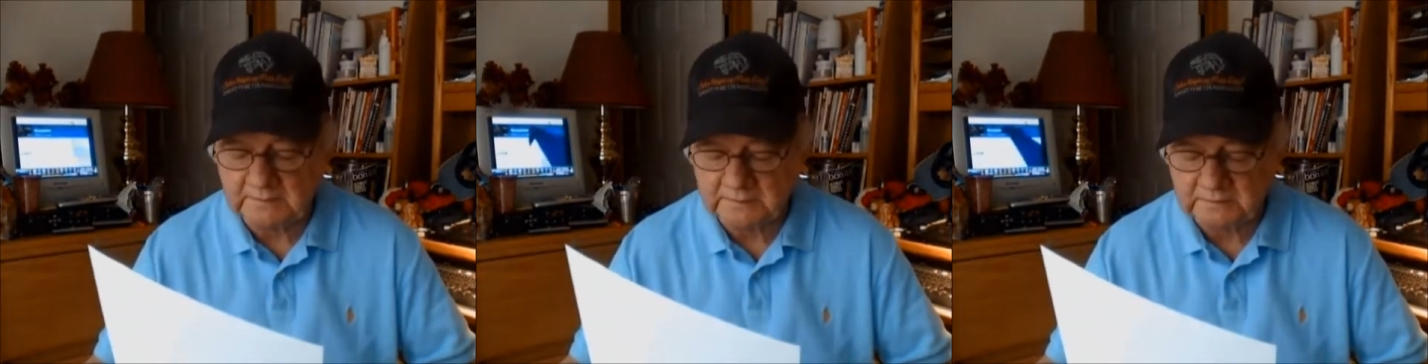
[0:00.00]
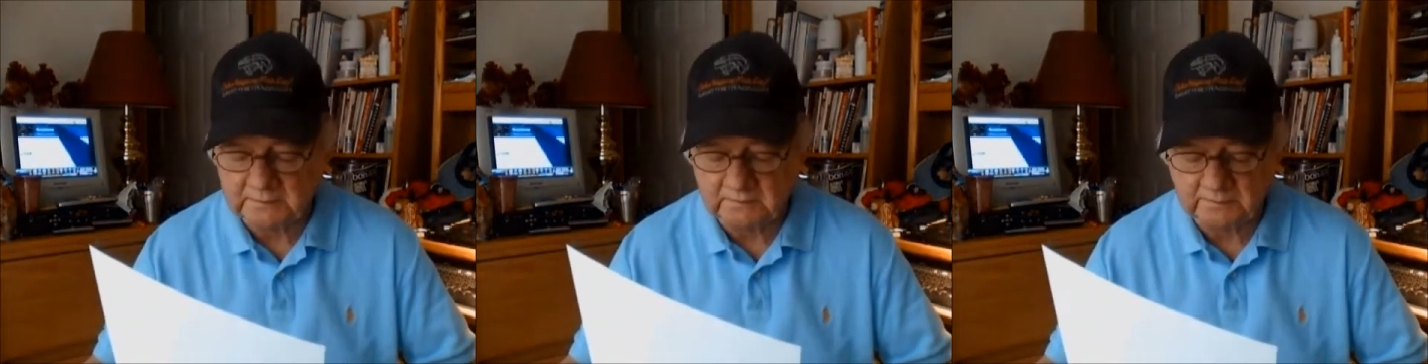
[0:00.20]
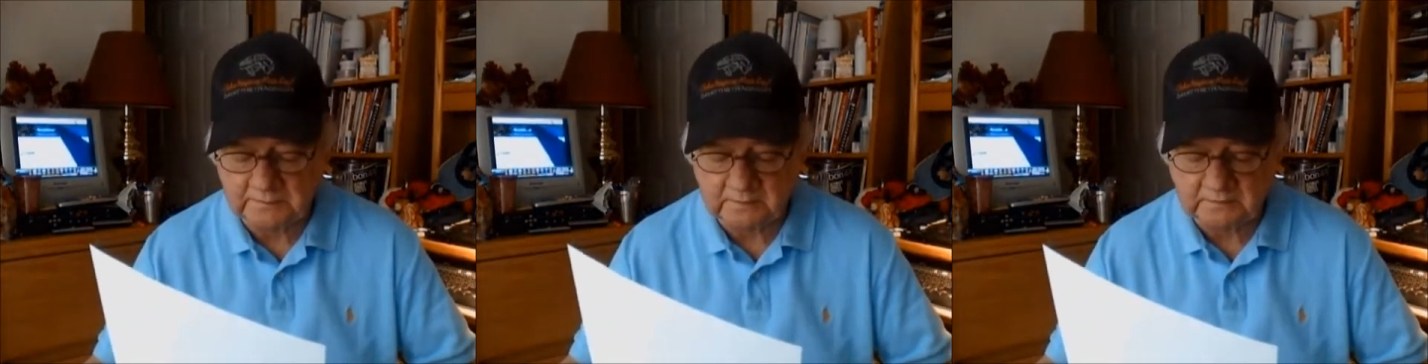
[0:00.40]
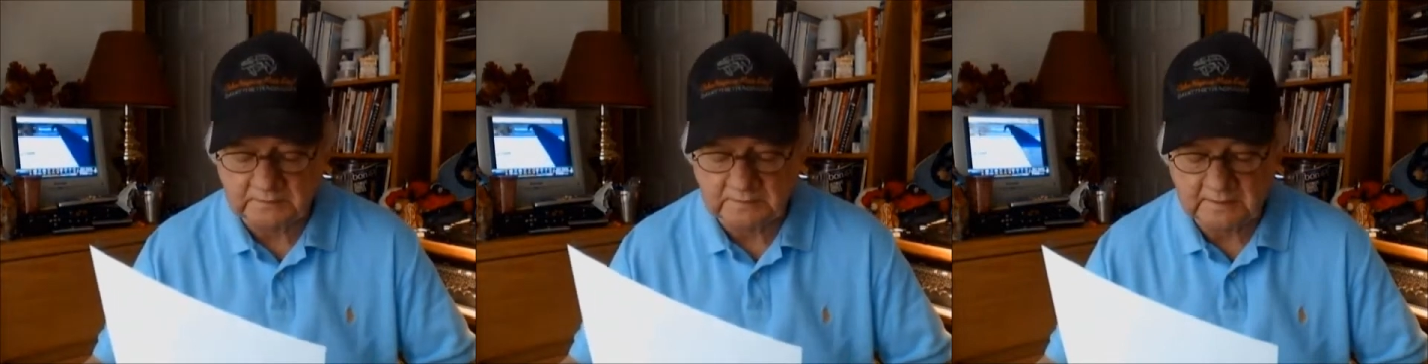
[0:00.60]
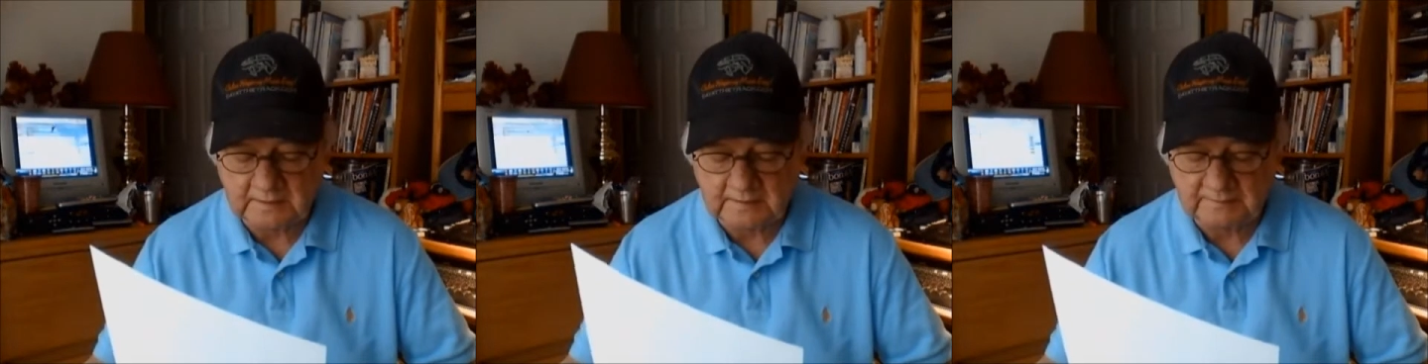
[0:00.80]
Eastern Post
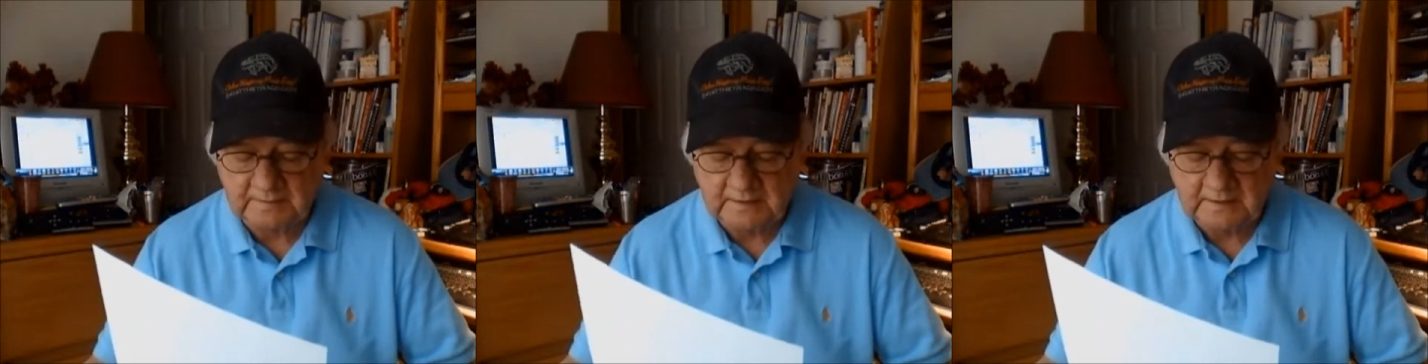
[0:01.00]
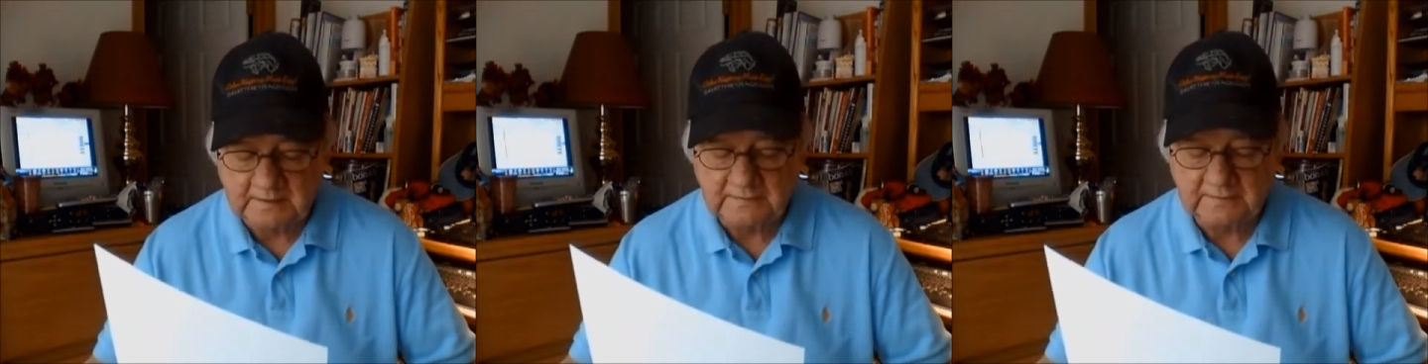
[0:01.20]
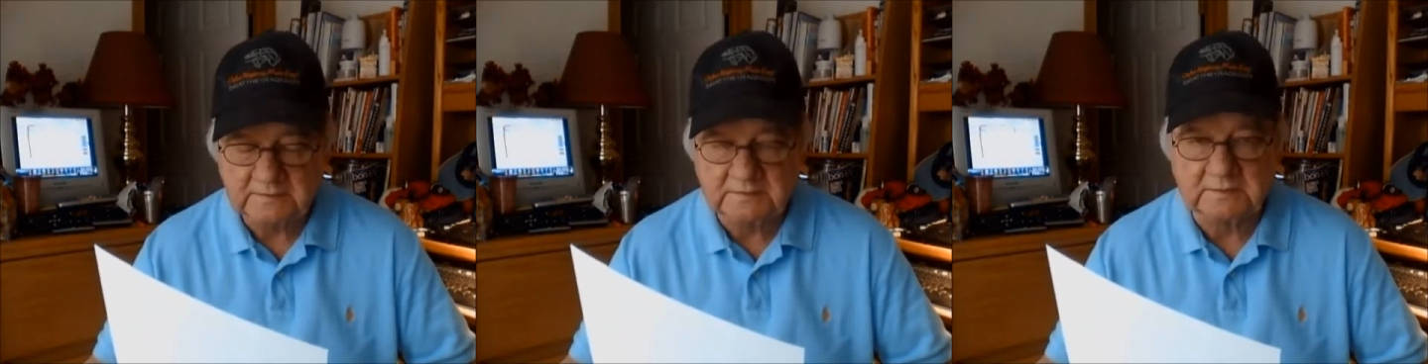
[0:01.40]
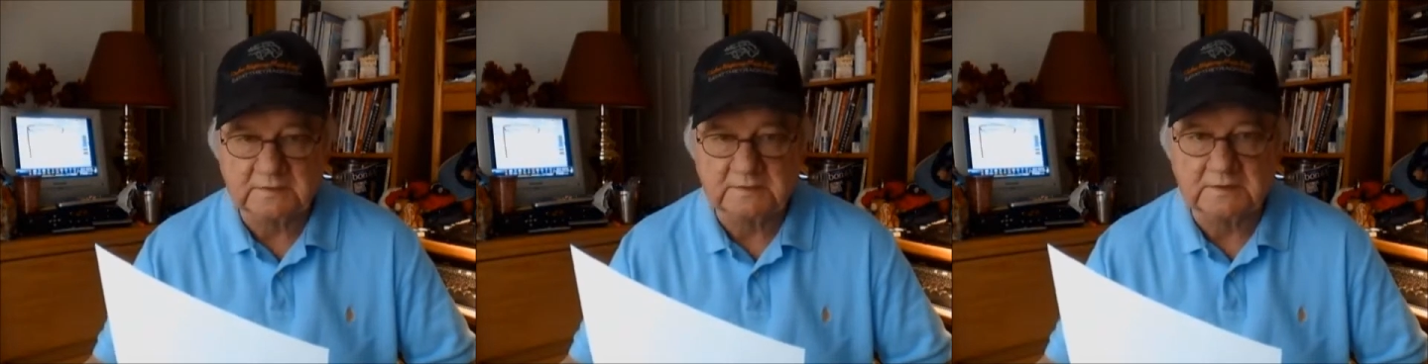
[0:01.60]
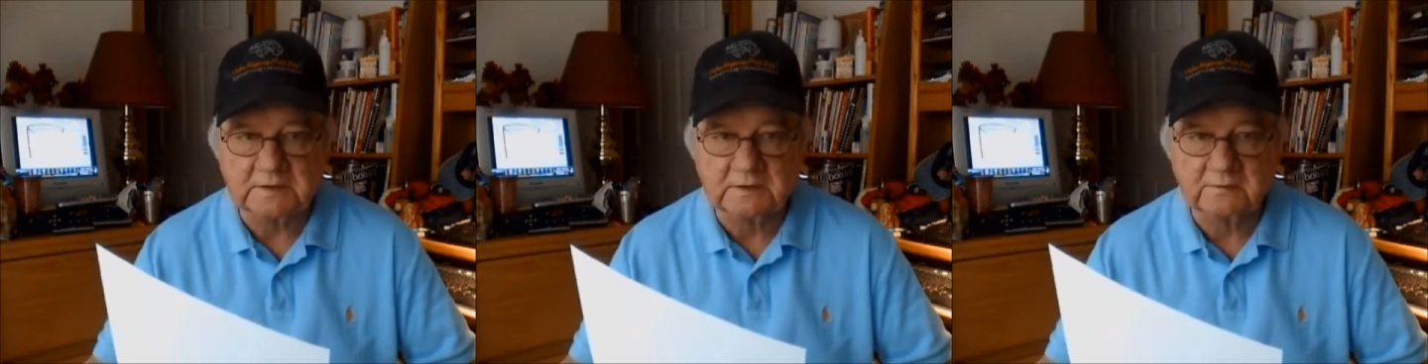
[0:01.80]
Time. This is a
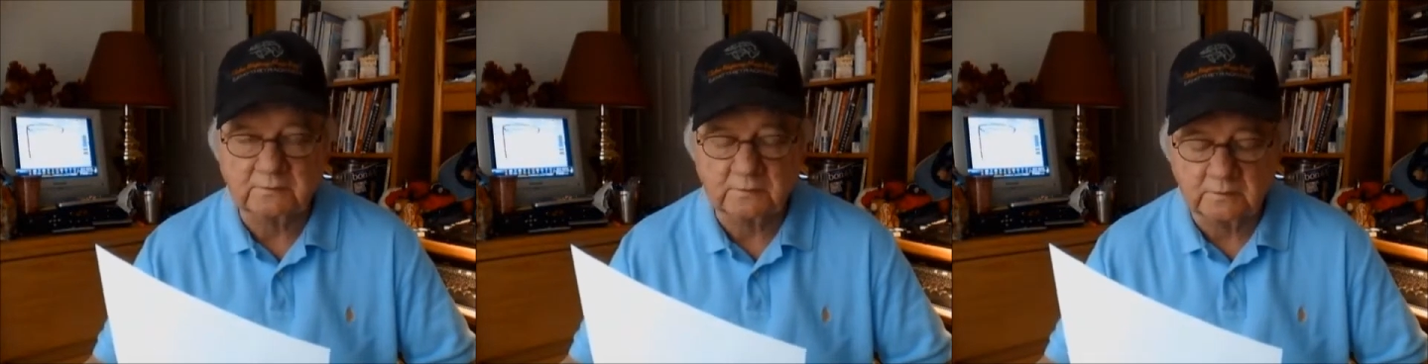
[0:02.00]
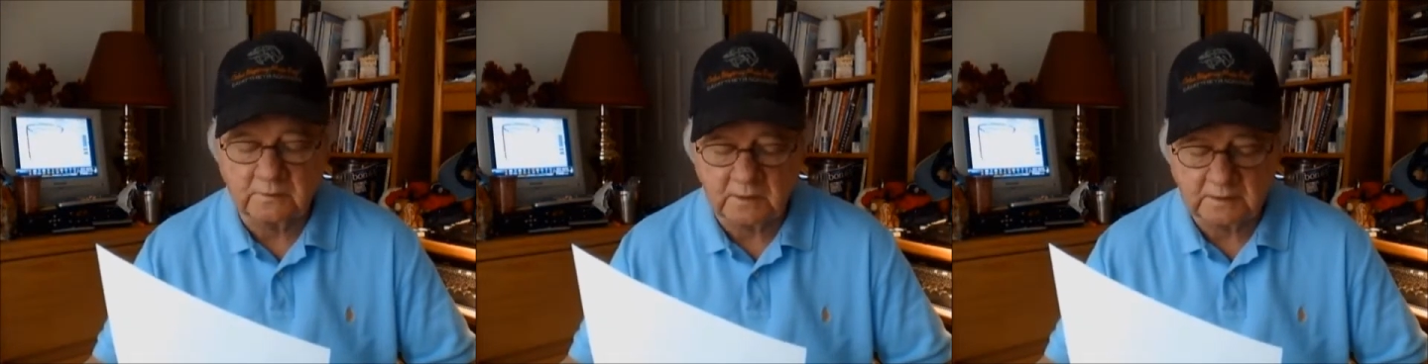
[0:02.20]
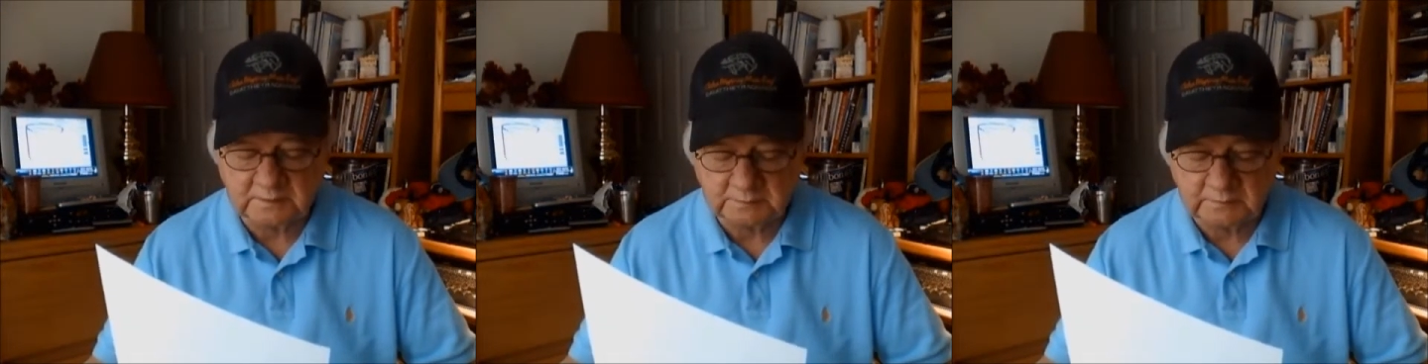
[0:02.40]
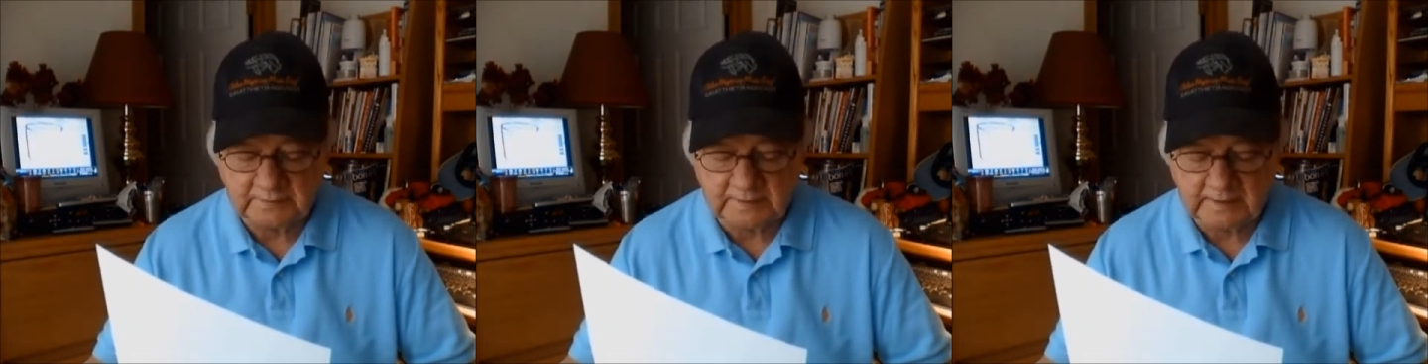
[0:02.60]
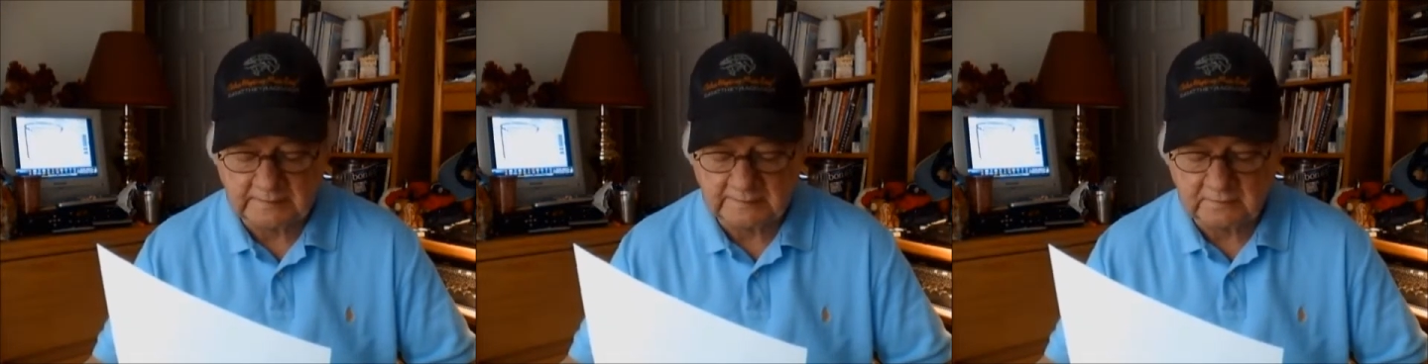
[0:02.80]
six furlong
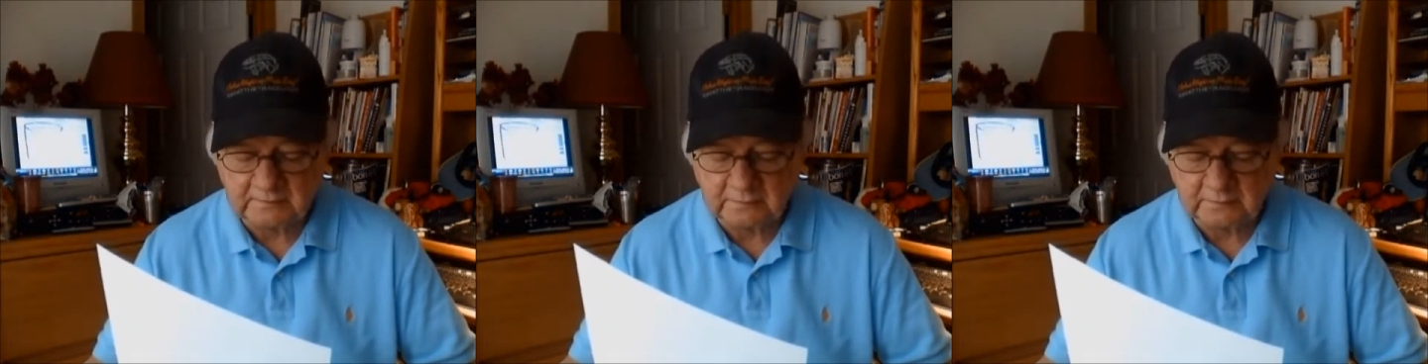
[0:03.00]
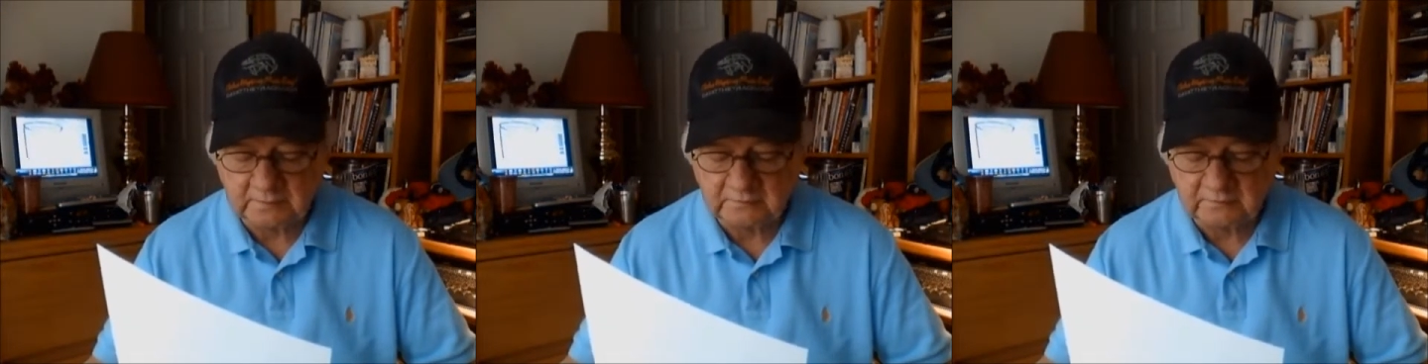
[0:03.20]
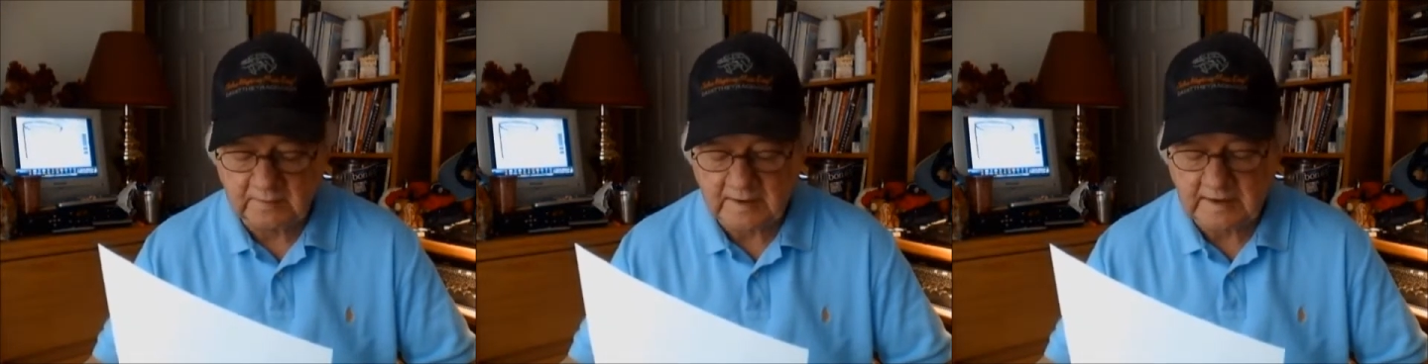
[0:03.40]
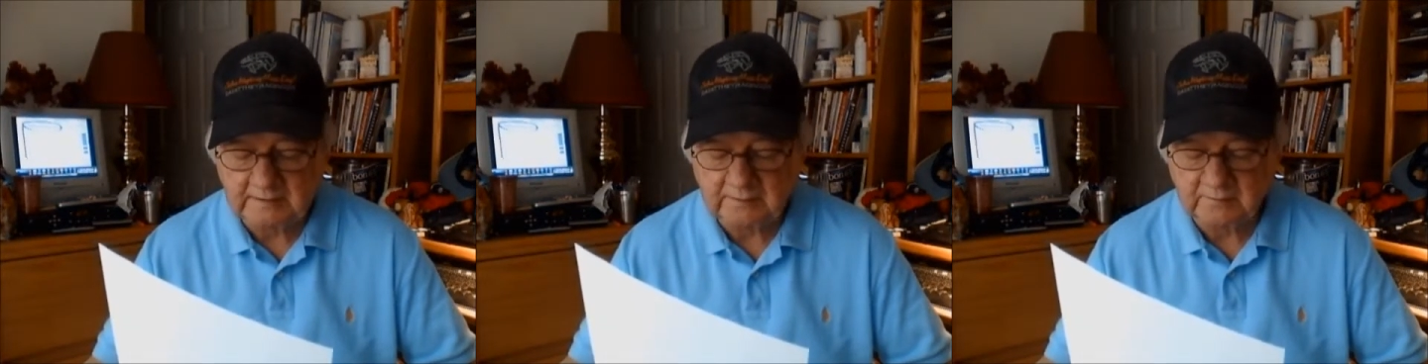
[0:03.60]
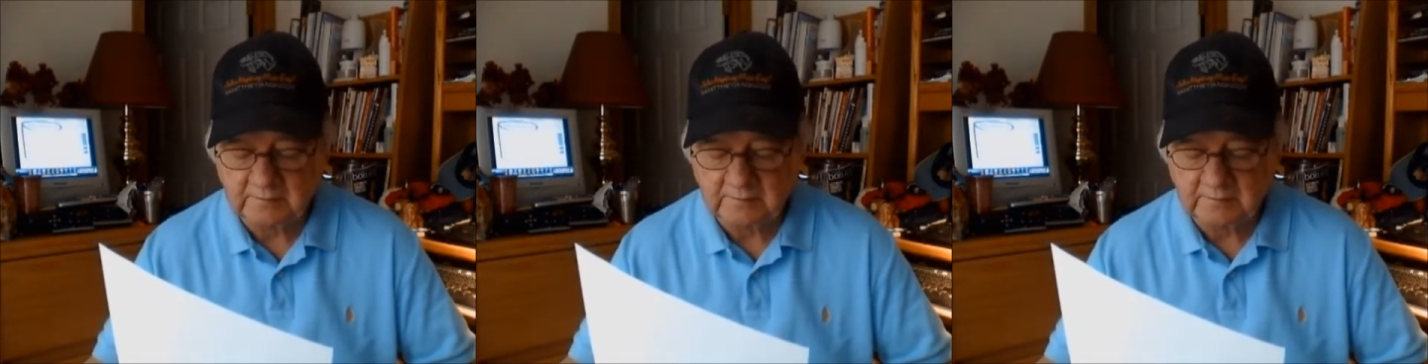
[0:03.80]
sprint on the dirt track.